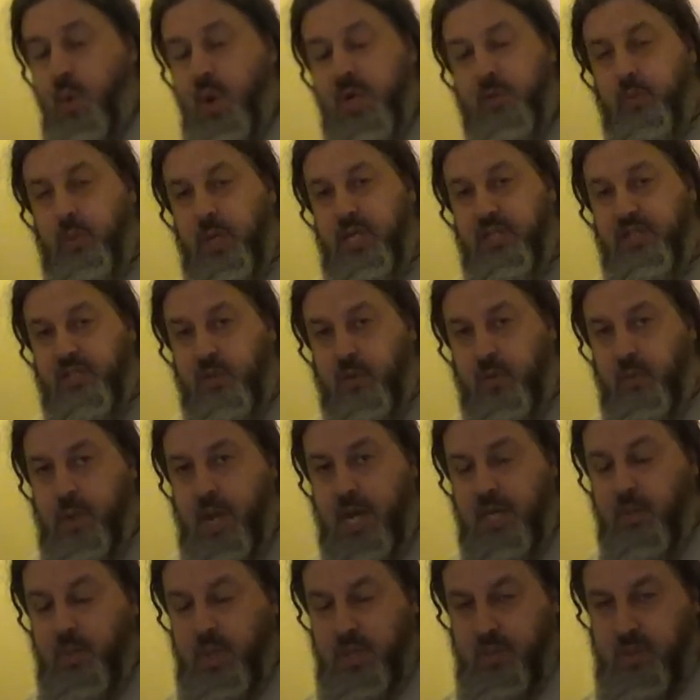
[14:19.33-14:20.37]
which one is
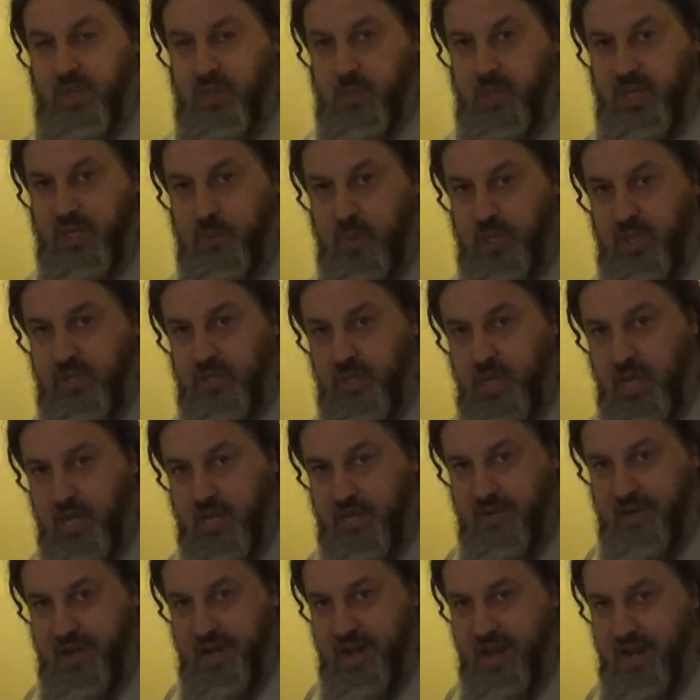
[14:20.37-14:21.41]
correct, which one is not
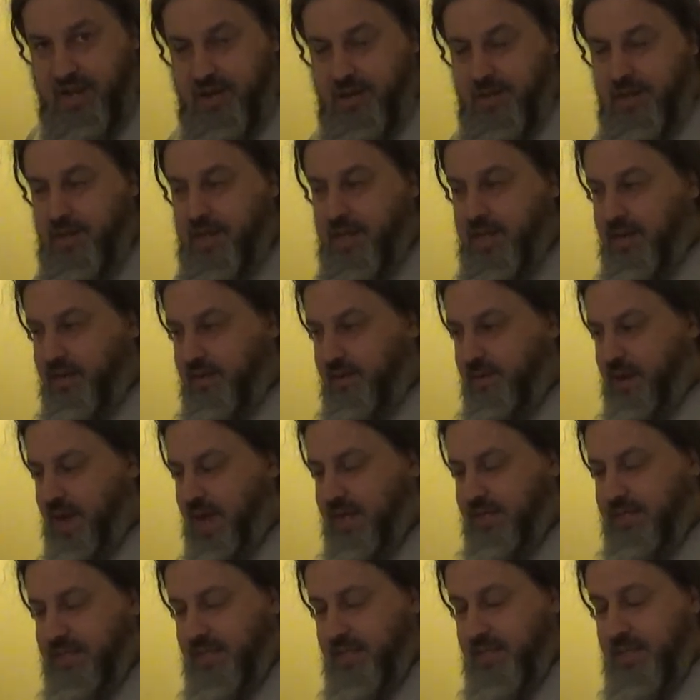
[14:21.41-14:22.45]
correct,
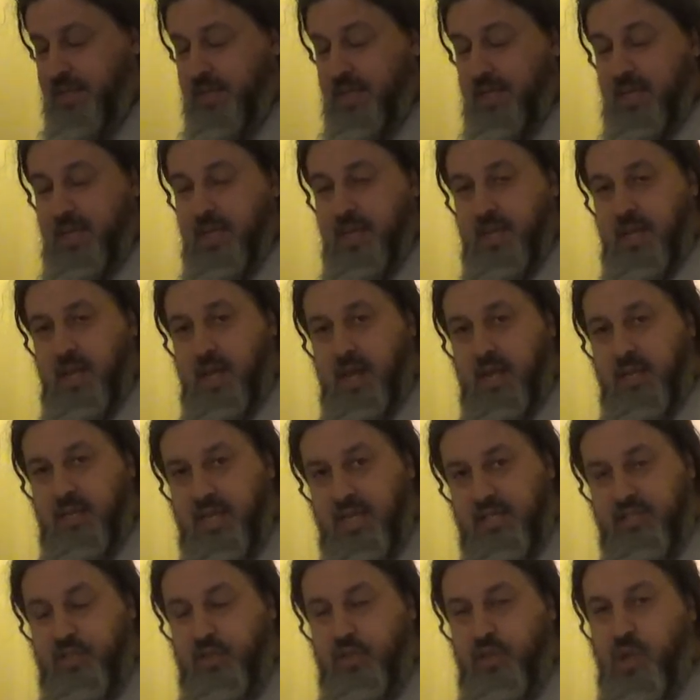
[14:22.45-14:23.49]
correct,
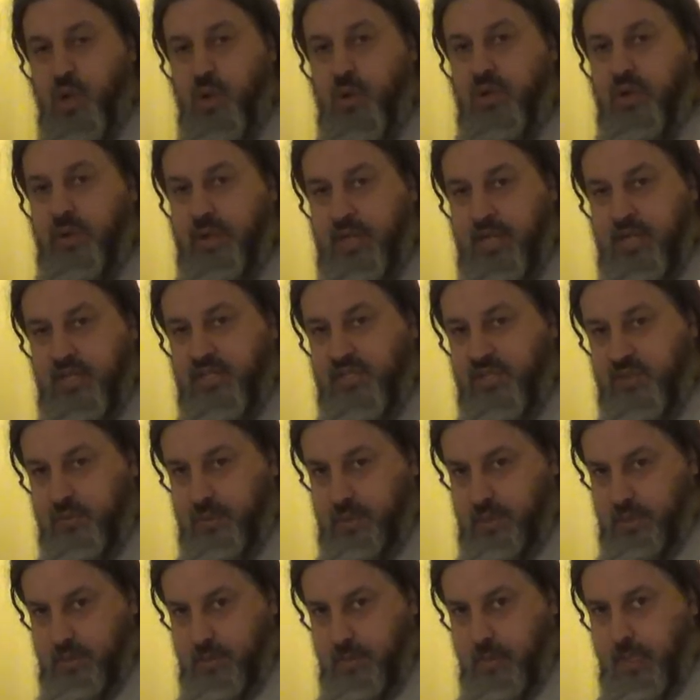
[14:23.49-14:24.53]
unless you know your
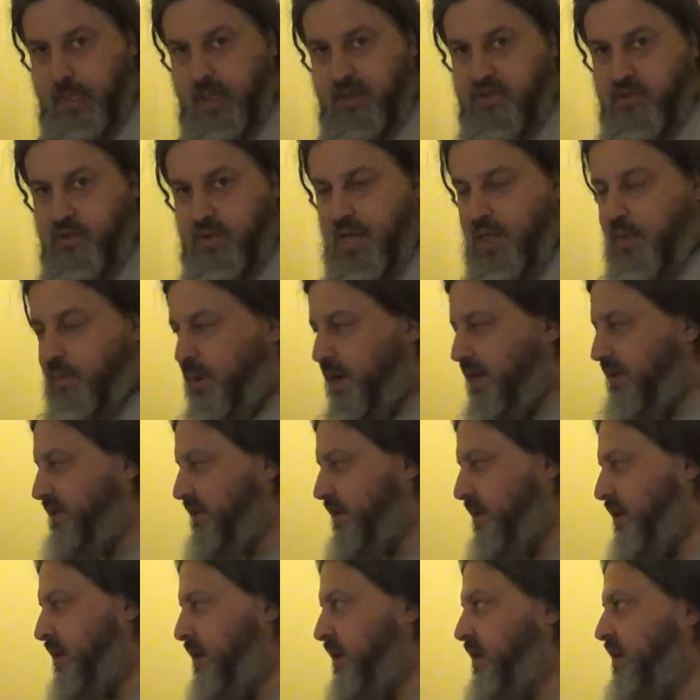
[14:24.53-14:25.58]
history. And so, in other words,
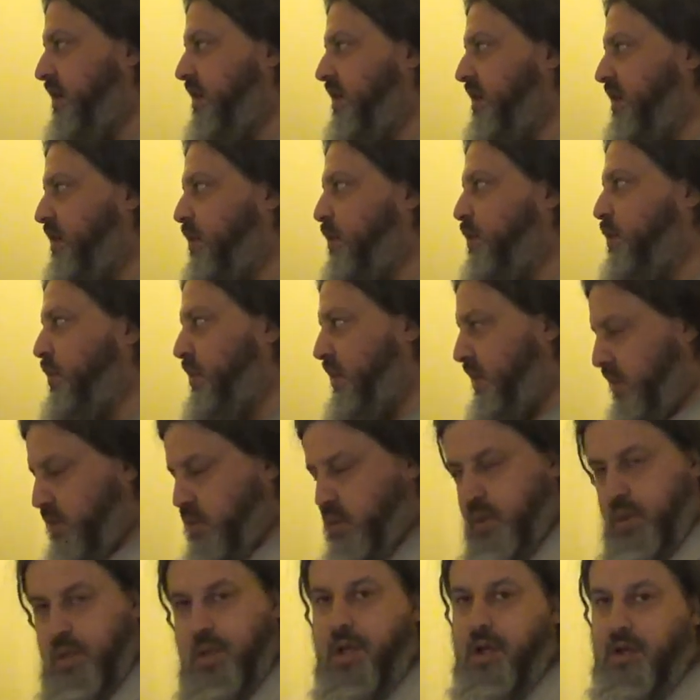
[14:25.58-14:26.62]
you
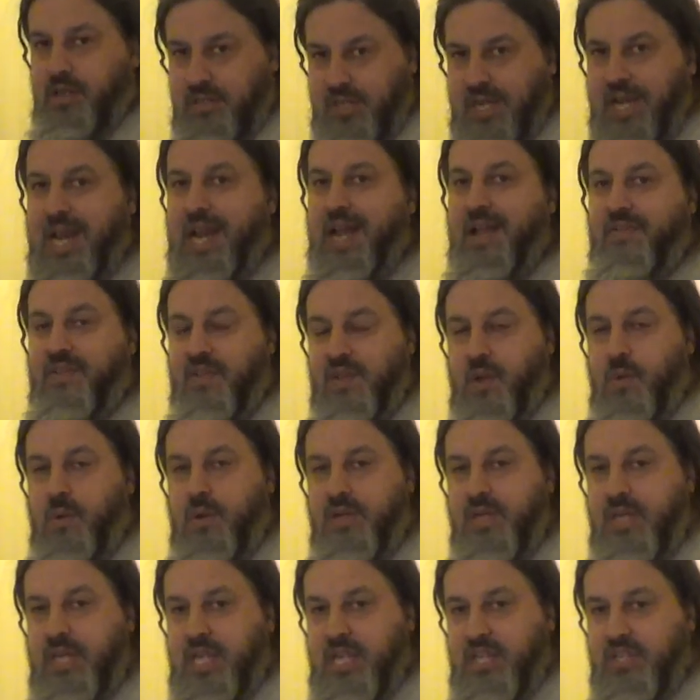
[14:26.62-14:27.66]
will often have to go
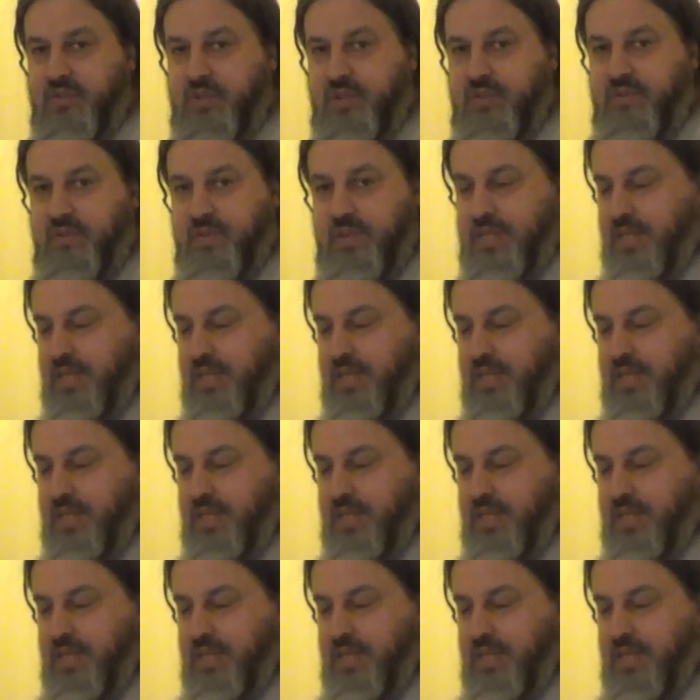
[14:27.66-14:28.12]
into history for